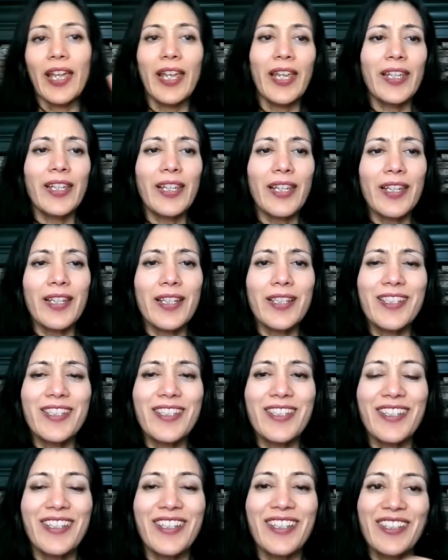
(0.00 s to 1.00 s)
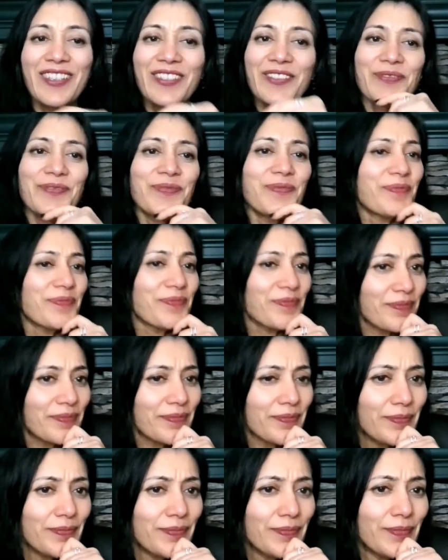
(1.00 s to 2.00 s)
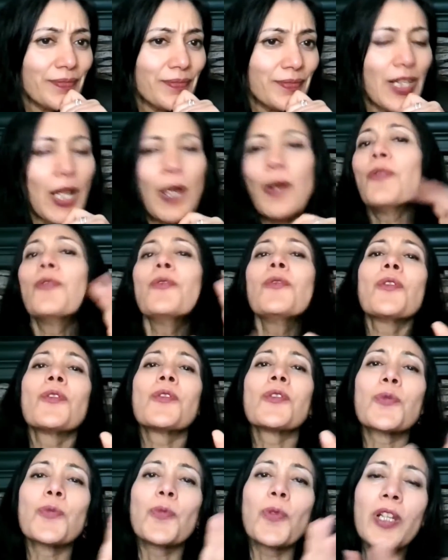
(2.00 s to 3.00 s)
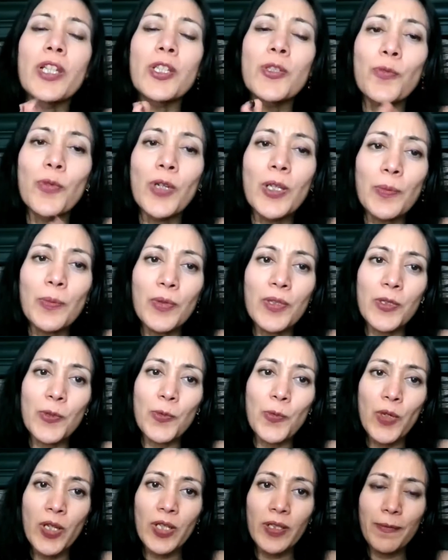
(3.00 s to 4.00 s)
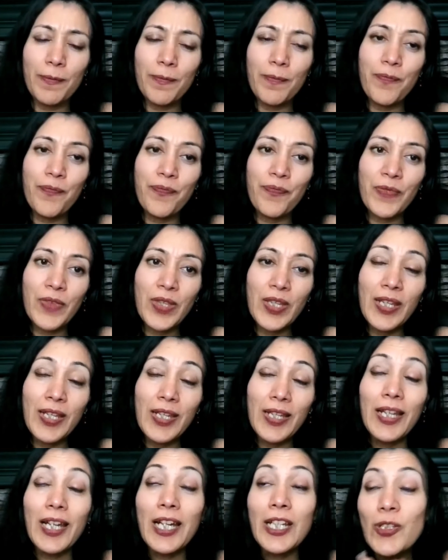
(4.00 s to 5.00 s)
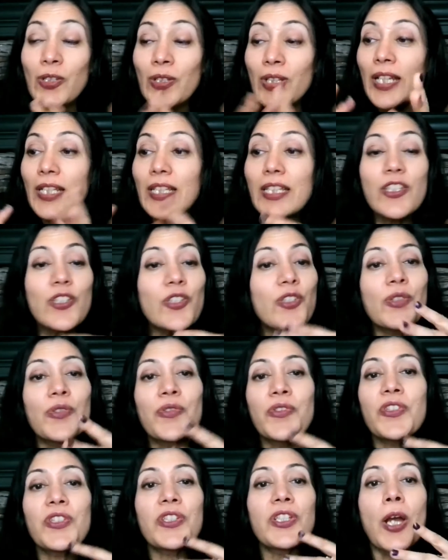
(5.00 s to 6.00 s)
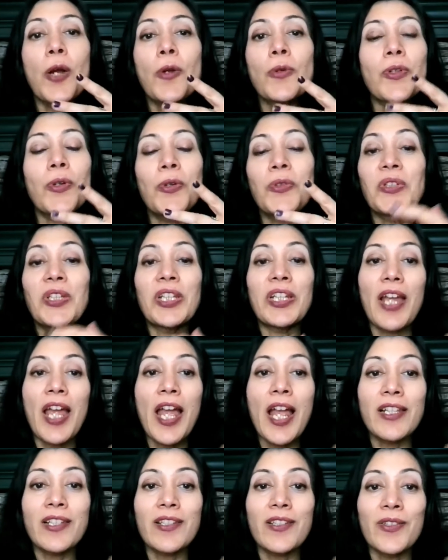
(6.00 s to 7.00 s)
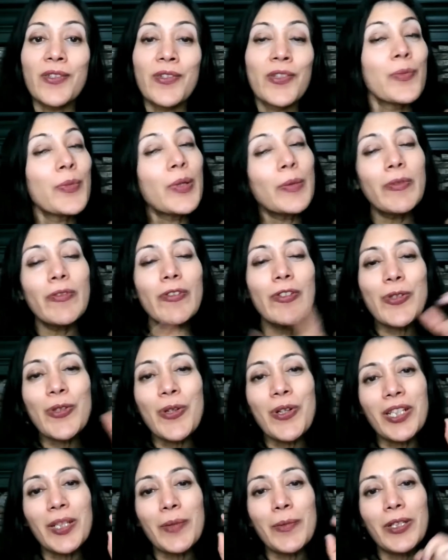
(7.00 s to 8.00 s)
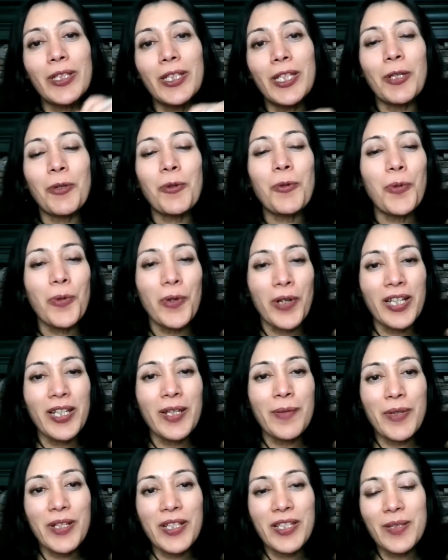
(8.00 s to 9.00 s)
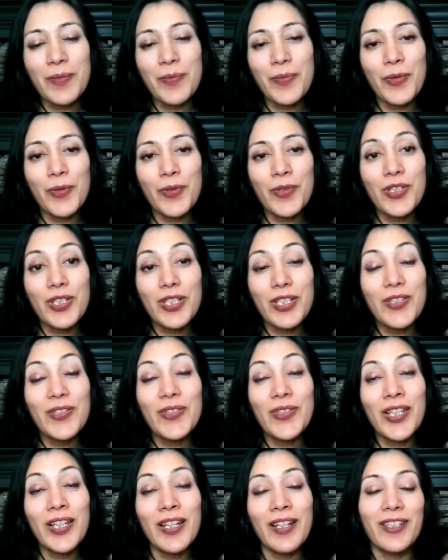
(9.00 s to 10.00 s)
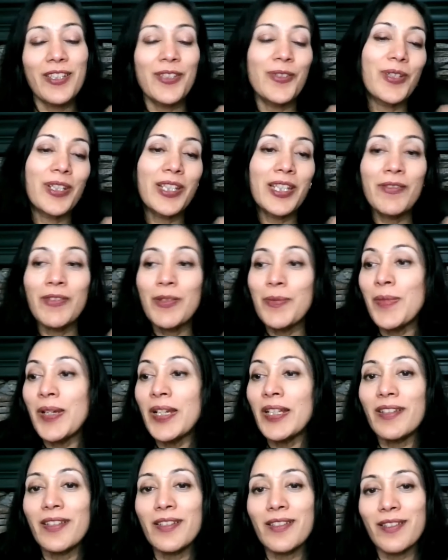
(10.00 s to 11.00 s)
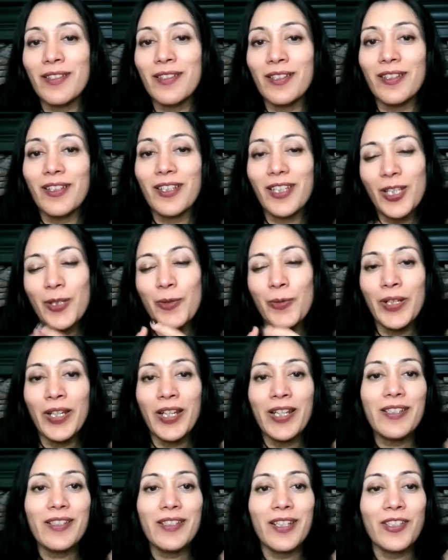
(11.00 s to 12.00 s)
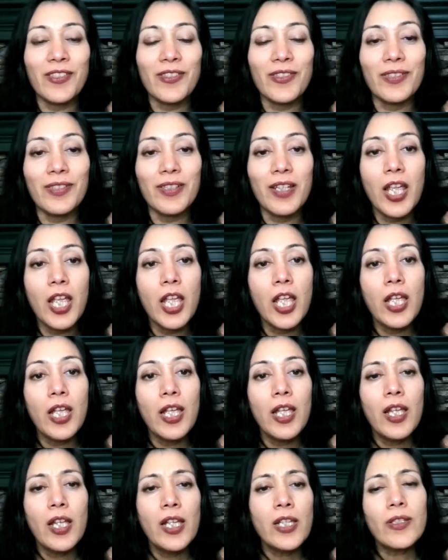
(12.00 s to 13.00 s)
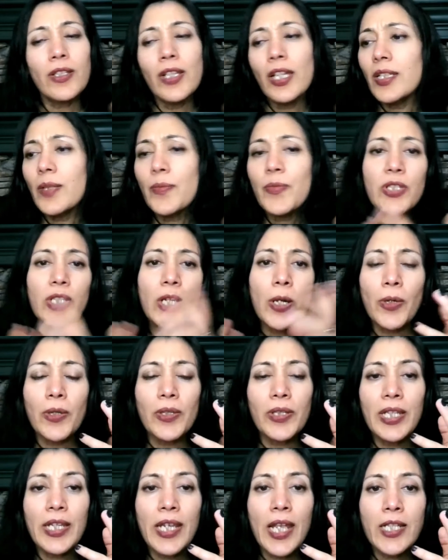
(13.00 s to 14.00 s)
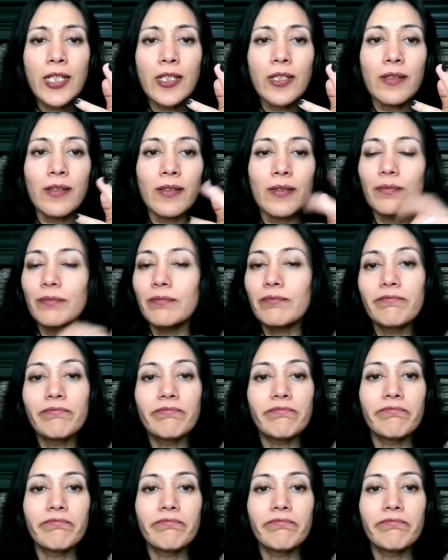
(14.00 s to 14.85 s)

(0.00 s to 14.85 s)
Hey, kids, who knows what is 1 plus 1? And you let the children shout out their answer. Remember we talked about the inquiry-based approach? So yeah, you can even make this a Q&A session. So let them shout out the answer.